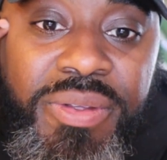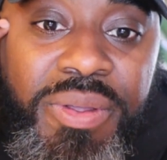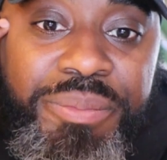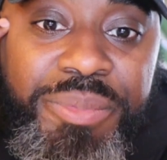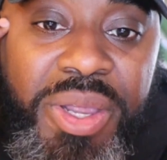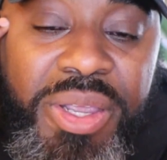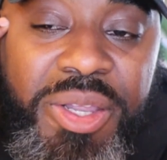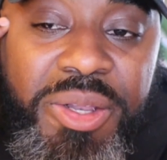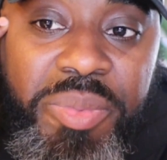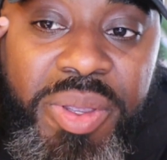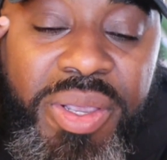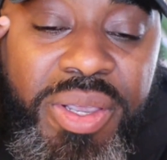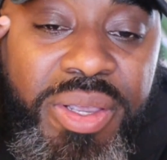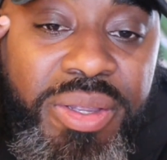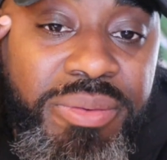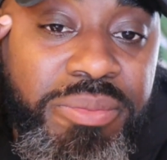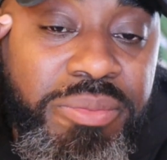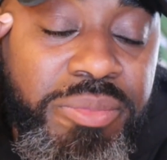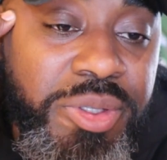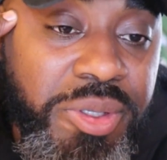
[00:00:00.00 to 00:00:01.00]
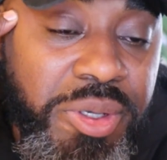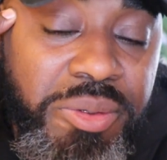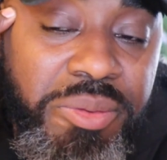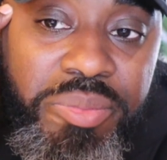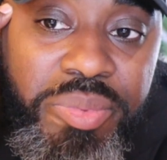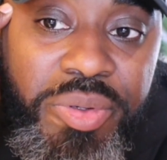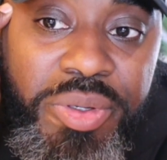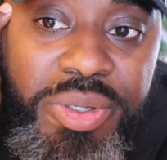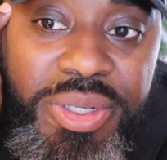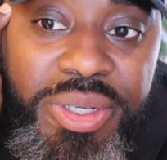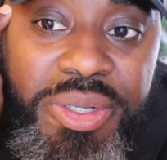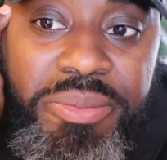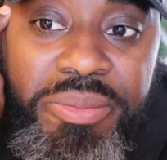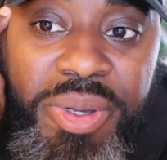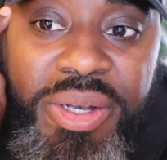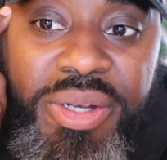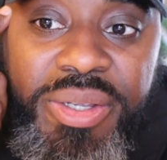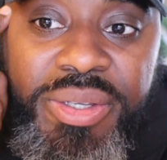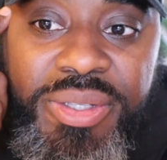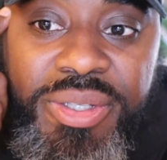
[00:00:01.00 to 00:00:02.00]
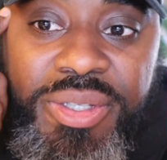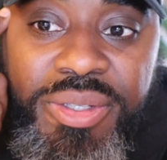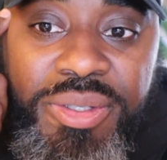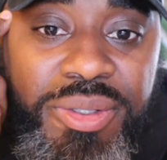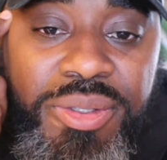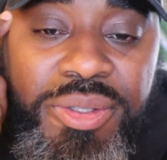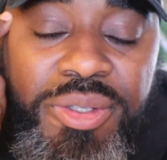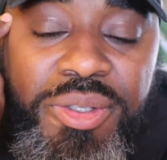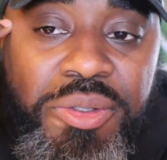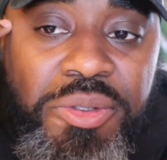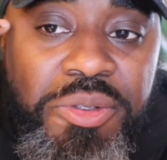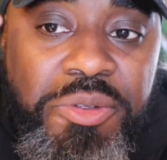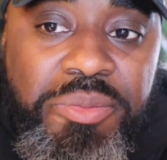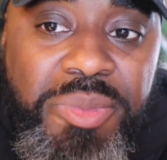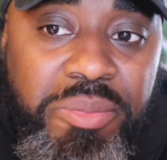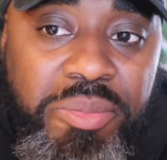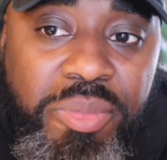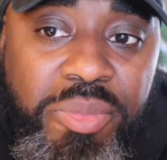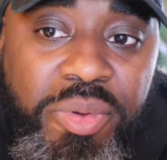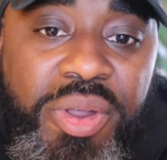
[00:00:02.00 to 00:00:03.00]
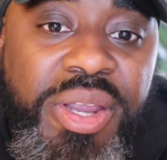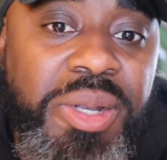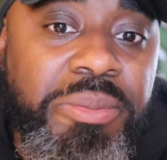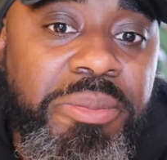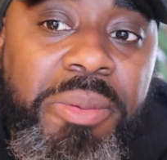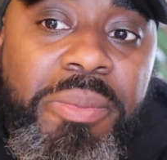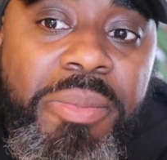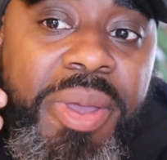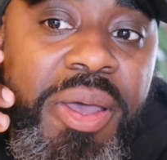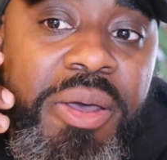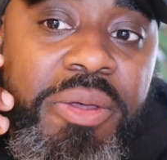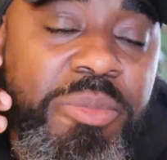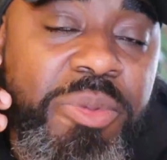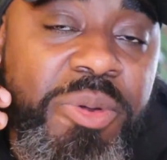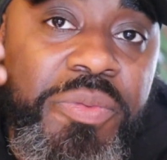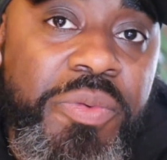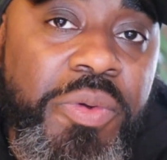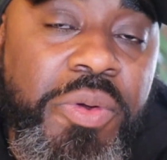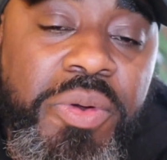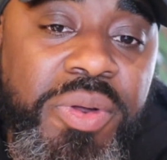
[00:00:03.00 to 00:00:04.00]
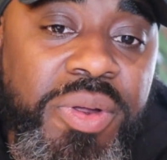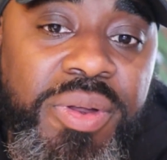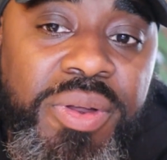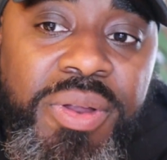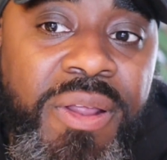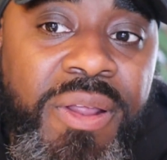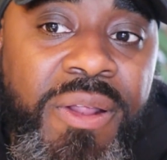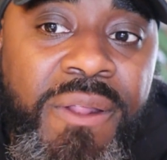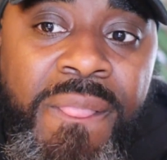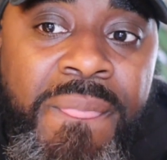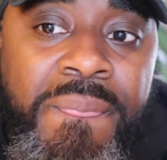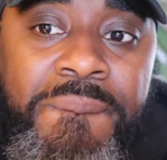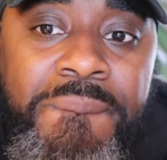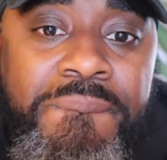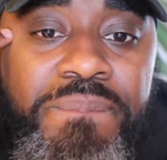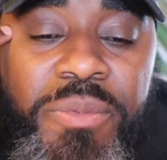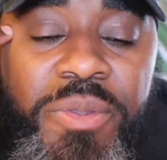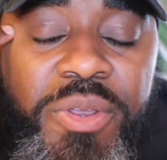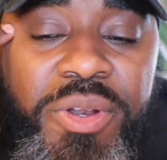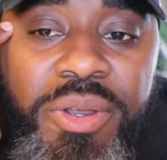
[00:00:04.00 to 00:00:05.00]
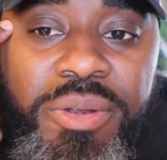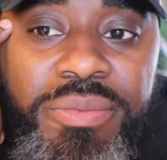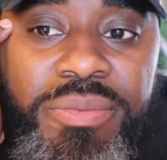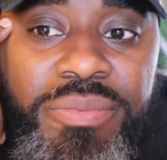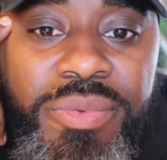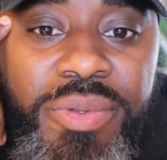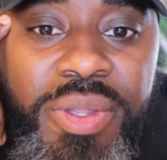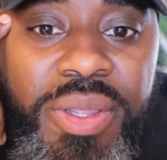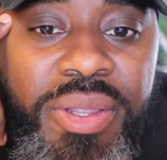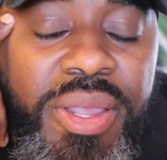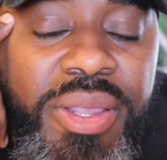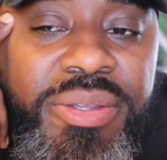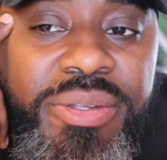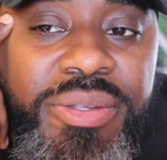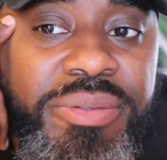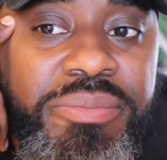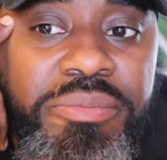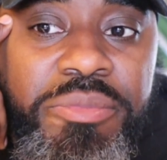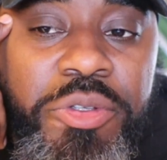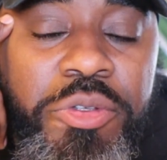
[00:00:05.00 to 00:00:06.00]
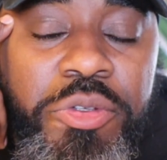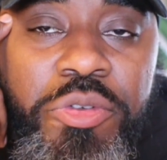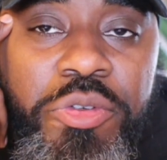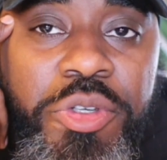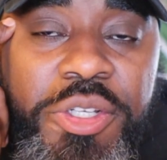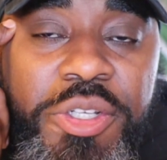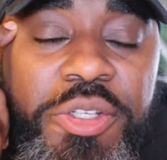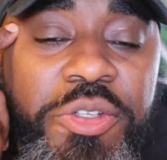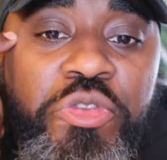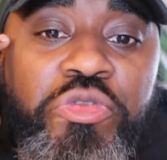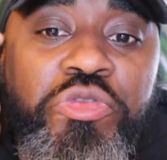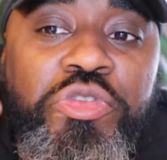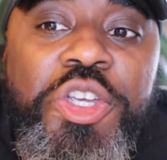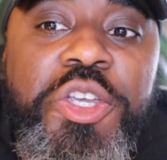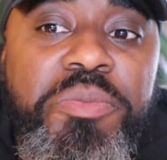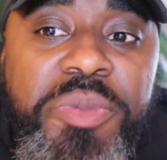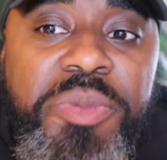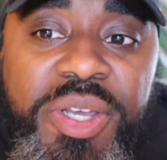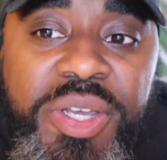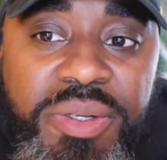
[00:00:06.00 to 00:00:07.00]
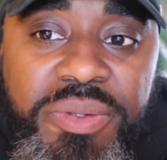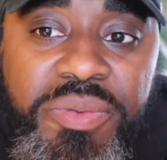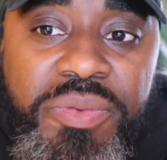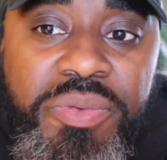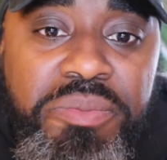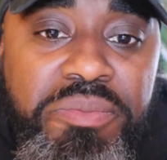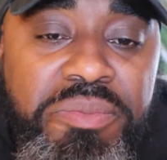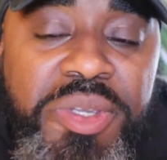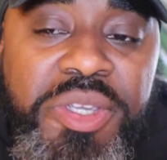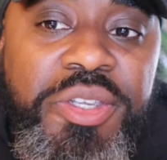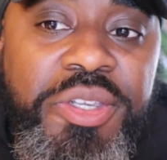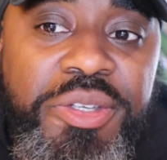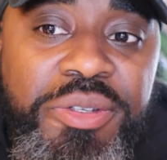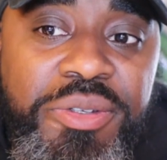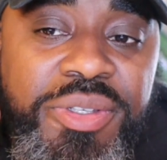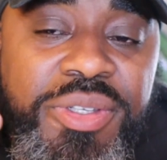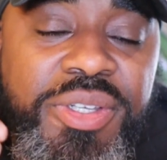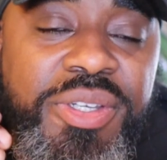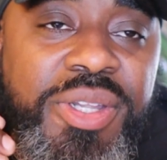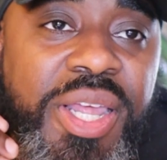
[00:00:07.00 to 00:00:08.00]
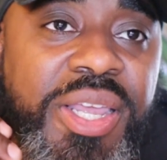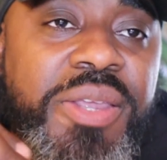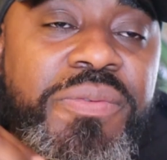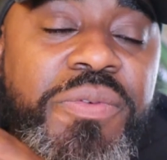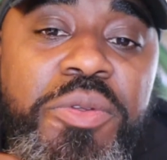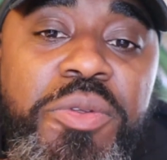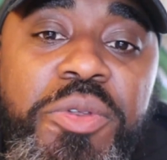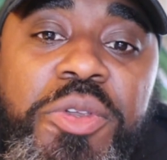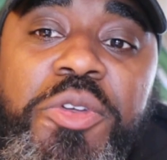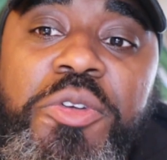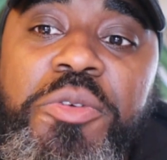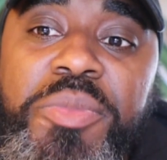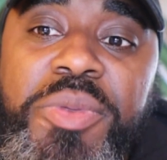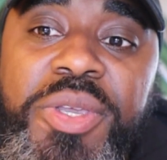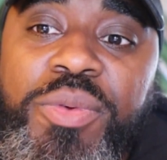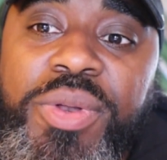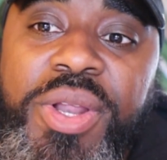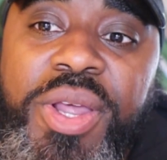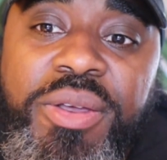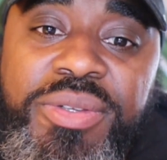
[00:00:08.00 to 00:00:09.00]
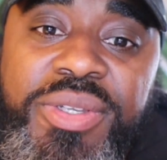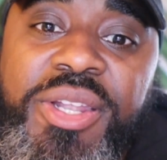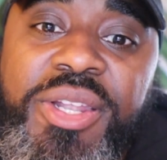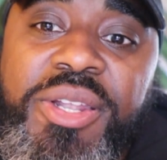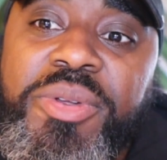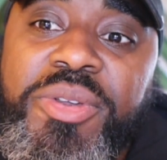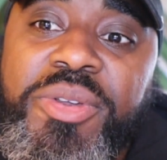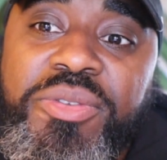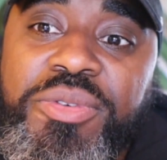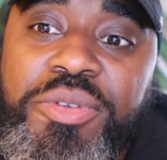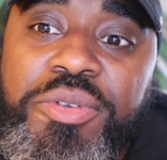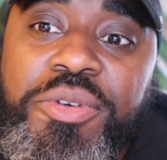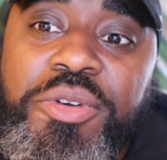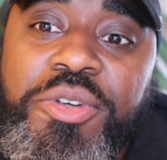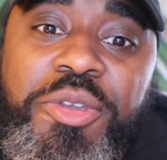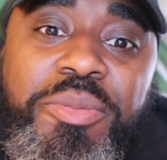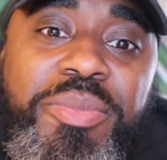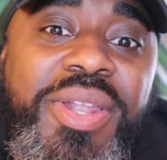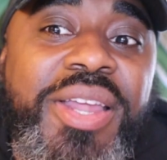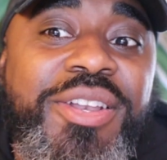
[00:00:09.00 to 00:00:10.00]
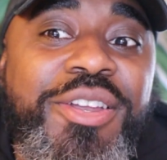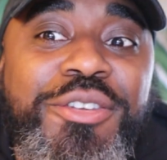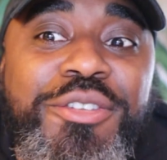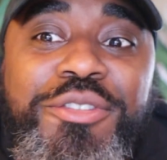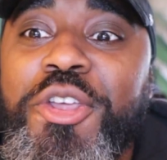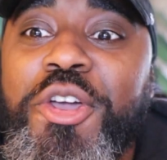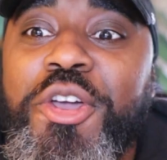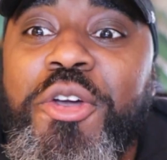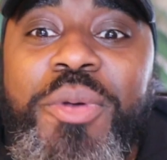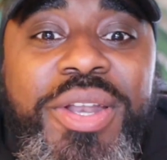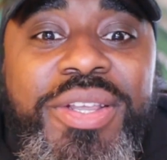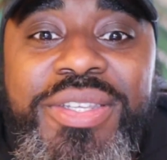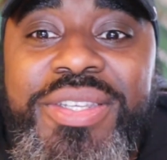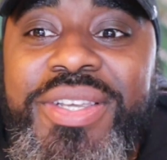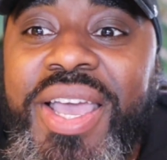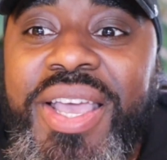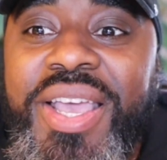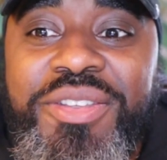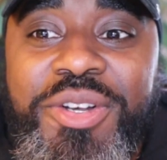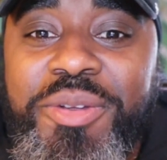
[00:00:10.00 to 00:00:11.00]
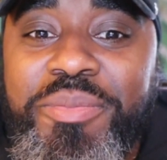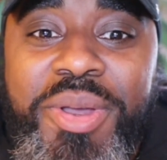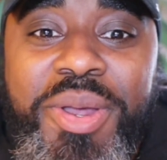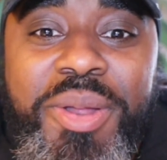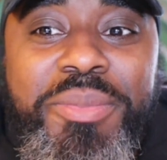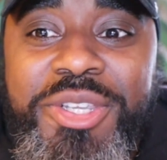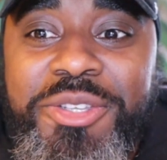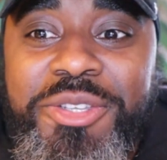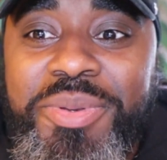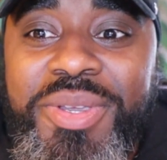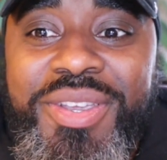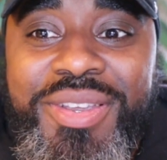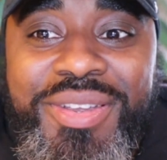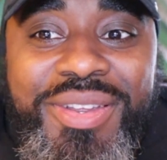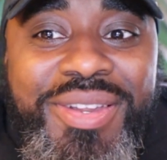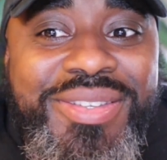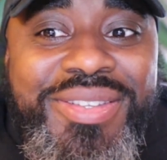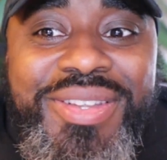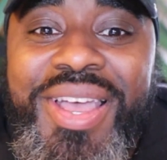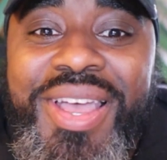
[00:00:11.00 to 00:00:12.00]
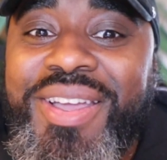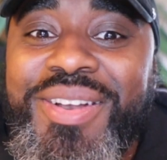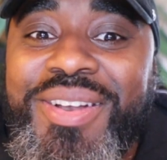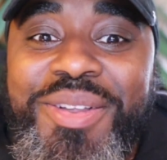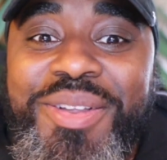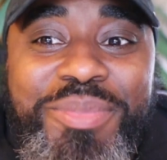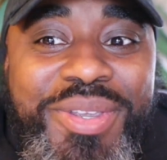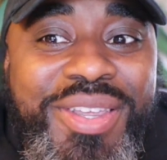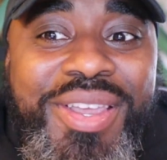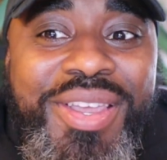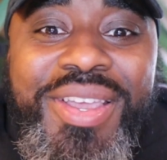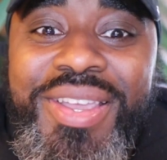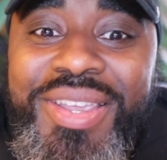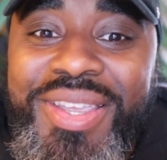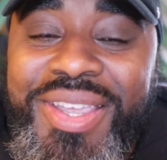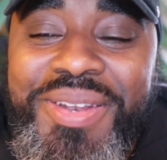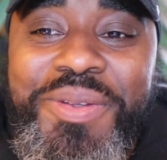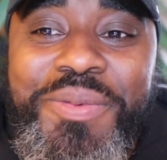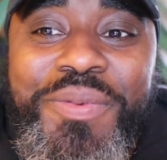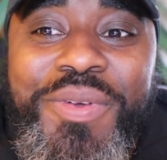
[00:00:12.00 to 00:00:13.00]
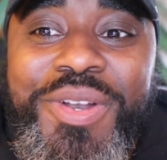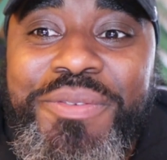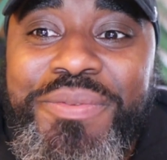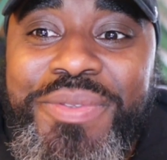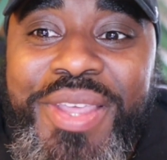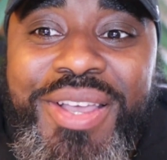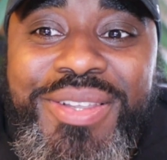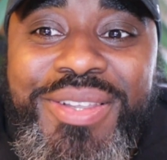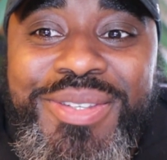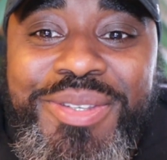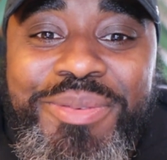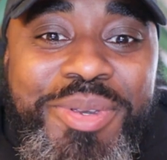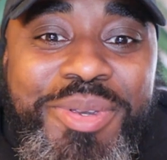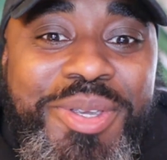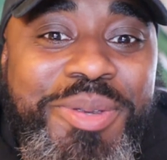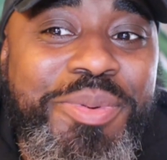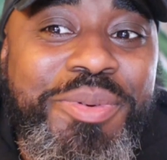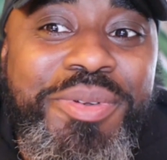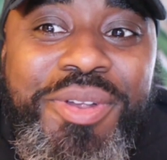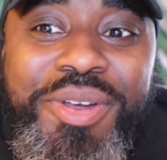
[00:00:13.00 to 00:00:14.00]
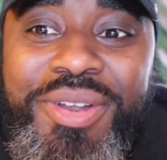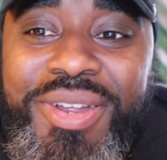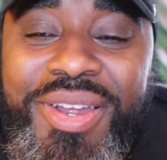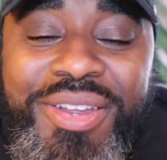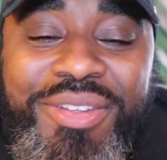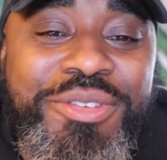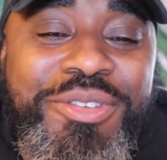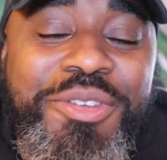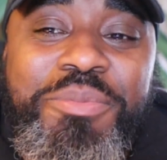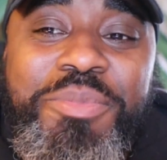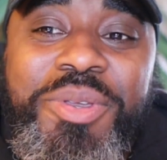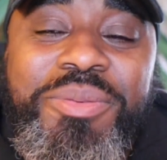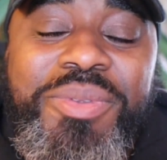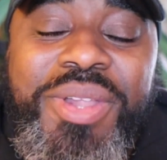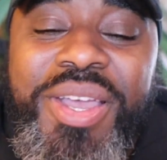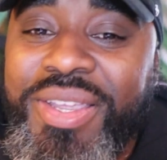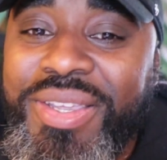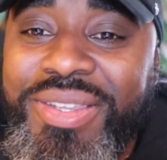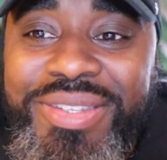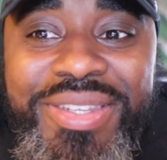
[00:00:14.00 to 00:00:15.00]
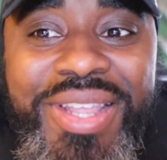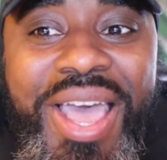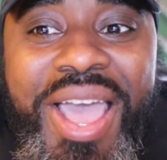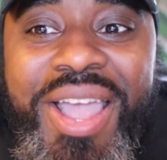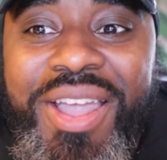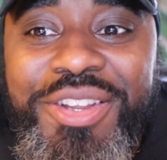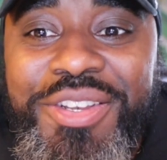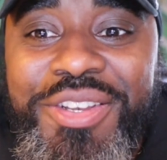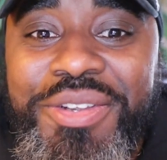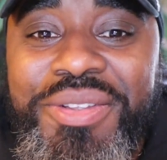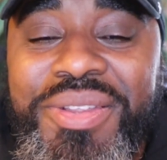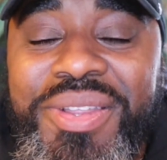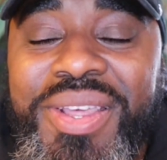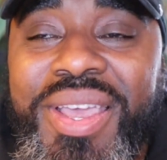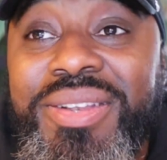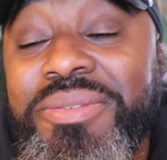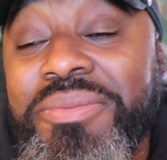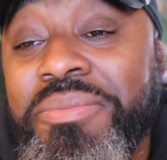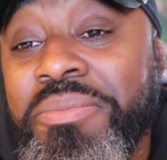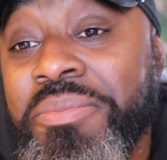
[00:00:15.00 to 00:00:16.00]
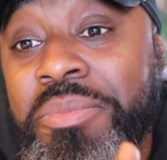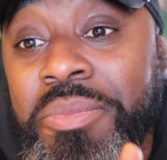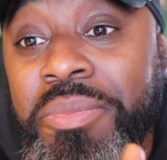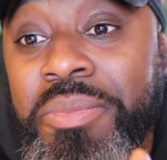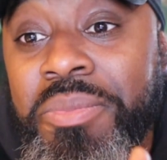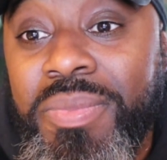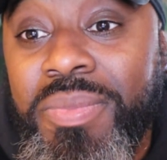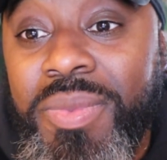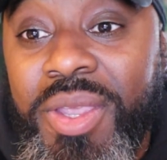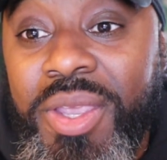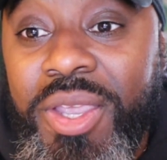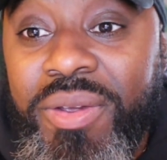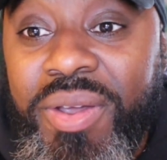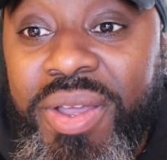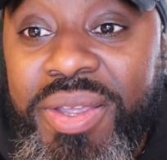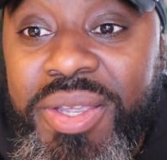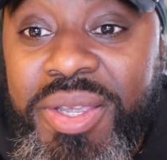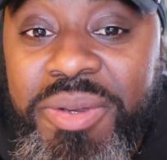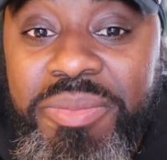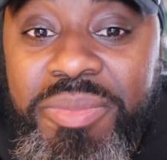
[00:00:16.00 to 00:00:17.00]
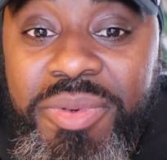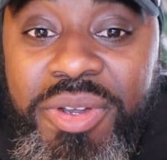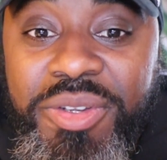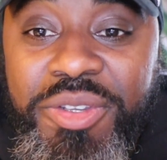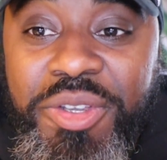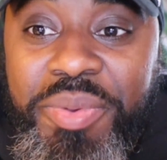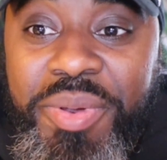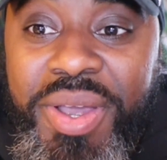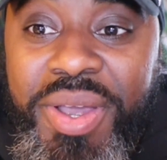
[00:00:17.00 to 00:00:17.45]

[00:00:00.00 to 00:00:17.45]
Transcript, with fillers: I, mean, I get paid, you know, pretty good money to use my brain and my mouth. Before, you know, I just couldn't dream of me using. Like, if you knew me when I was in elementary school, you'd be like, "There's no way this guy's going to public speak. He's not going to be getting in front of thousands of people or hundreds of people. Like, he's not going to do that." And here I am on your